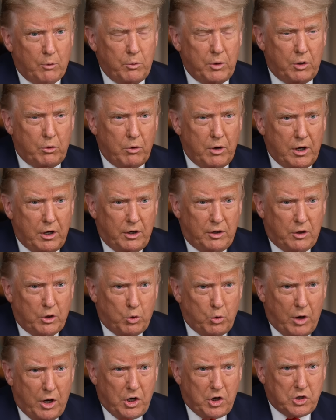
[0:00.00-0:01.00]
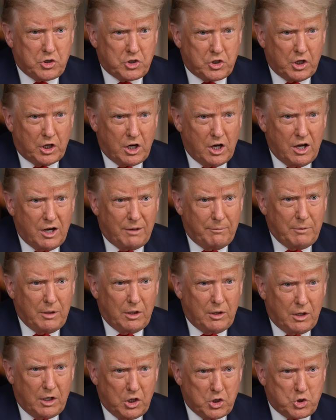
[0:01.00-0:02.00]
We created the greatest economy
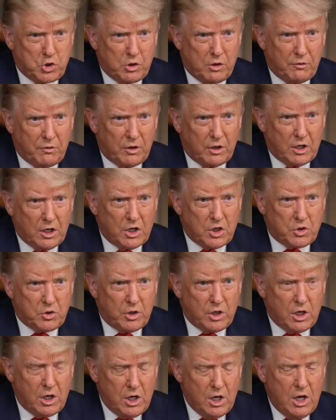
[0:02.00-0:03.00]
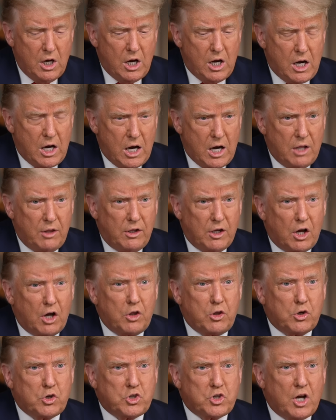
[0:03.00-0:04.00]
in the history of our country, and the
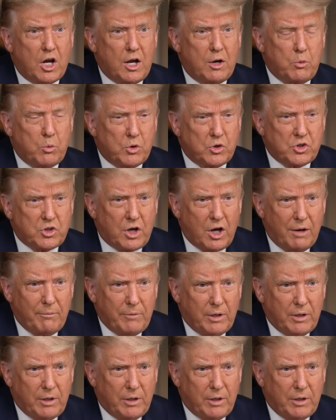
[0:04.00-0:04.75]
other side. You know